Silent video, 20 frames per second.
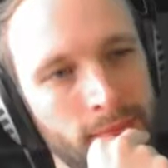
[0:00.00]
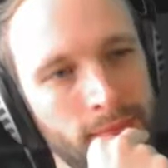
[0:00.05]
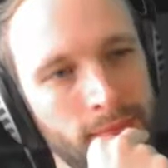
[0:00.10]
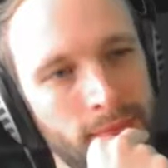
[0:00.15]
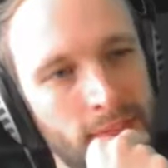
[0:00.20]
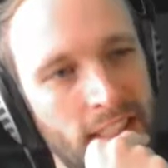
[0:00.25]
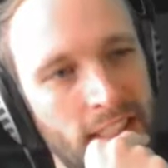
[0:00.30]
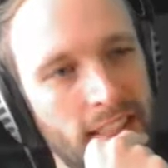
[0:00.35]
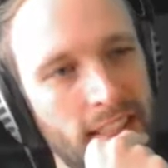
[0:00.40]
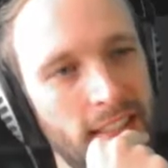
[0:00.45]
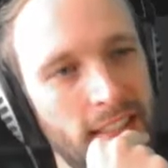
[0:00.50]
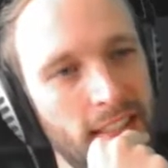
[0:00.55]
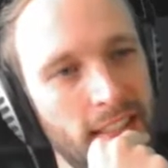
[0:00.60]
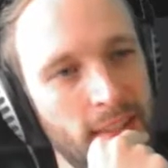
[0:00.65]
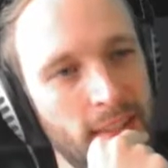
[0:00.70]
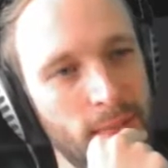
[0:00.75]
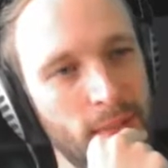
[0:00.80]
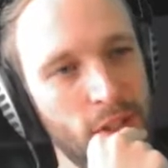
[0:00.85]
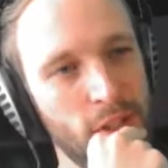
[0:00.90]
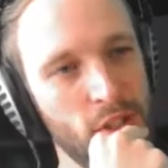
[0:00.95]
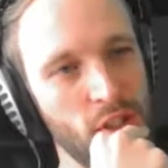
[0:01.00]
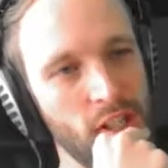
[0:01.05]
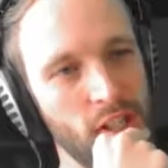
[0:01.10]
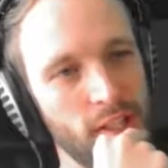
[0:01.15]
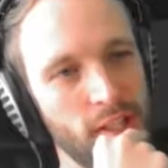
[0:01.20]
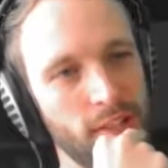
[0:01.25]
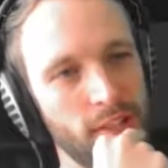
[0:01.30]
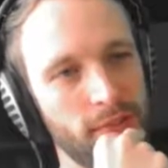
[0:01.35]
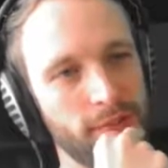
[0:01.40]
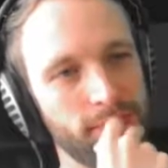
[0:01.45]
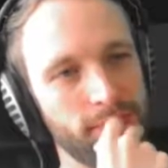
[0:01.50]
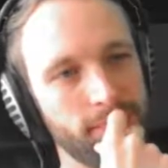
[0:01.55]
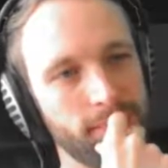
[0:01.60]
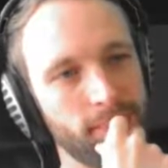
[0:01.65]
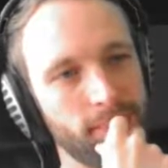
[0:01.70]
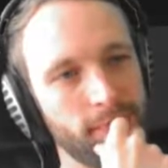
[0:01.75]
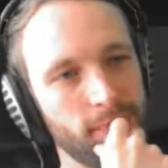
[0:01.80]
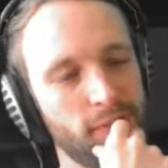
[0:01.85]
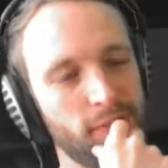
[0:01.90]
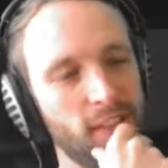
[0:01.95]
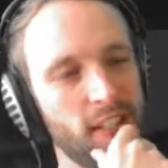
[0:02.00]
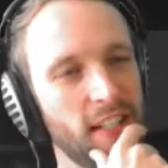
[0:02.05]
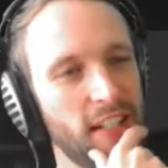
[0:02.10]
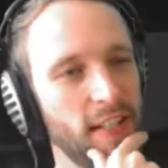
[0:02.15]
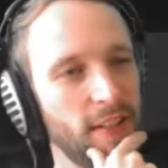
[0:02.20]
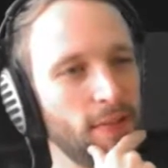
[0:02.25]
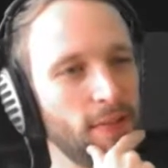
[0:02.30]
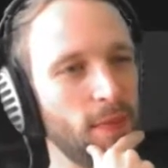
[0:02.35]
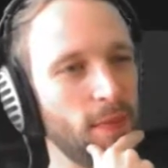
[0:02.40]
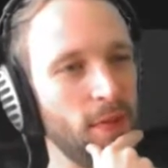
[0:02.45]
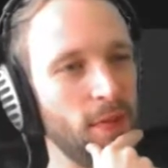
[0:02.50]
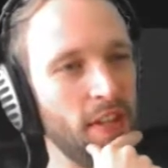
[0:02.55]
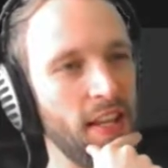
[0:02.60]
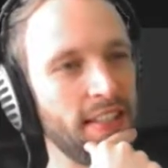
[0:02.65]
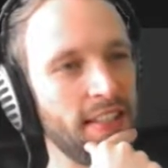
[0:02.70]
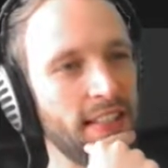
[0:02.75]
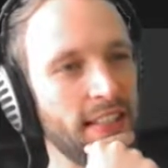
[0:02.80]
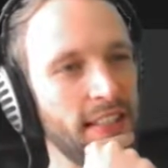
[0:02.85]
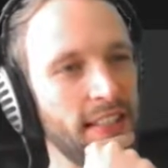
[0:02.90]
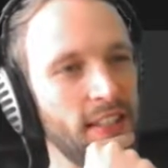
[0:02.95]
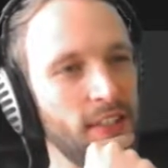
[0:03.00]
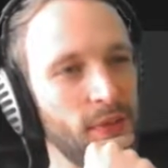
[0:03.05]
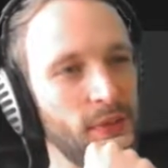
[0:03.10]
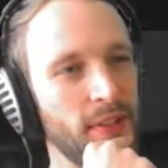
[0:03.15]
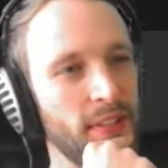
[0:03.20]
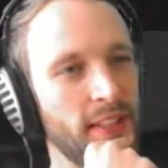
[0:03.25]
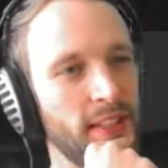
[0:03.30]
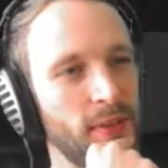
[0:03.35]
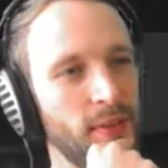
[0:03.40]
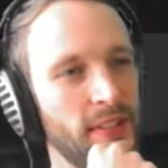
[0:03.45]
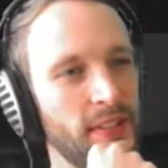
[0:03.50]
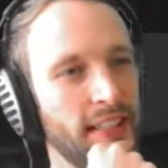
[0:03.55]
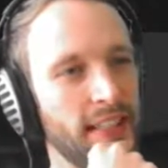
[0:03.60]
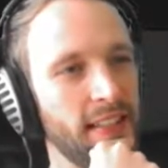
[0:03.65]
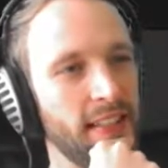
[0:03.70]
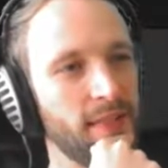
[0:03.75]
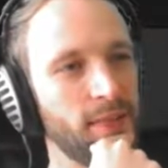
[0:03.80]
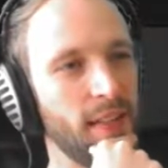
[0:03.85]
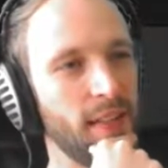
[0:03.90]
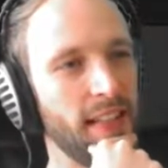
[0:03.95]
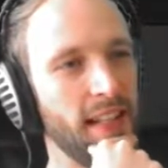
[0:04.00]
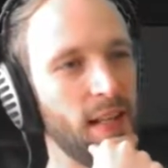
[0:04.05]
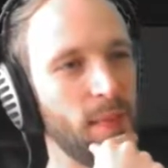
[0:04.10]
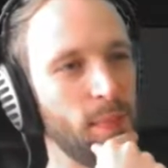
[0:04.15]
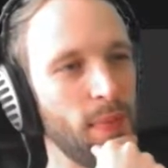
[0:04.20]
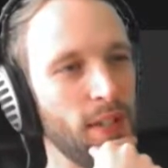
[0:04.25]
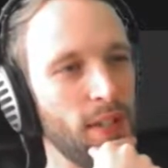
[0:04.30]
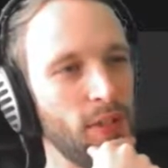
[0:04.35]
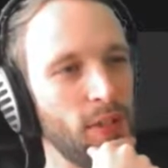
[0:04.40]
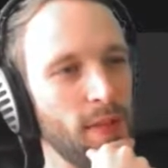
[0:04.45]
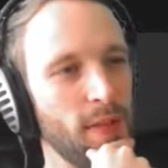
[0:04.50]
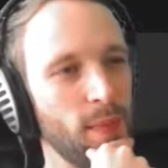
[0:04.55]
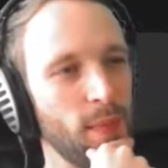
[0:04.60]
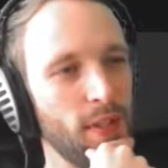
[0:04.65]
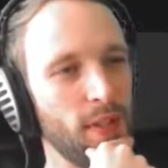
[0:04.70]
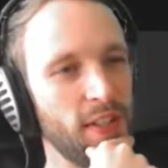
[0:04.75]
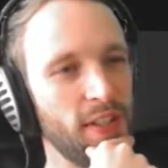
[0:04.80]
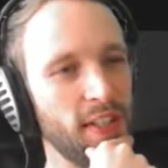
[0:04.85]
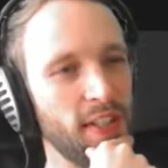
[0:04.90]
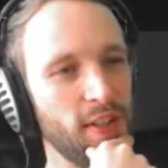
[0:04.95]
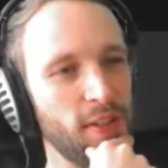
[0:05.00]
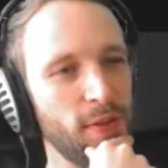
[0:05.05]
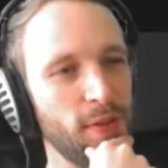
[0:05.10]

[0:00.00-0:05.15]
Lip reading: She's been shot a lot. Fair enough. So that's it? You're really going to retire? Can't picture it. What are you going to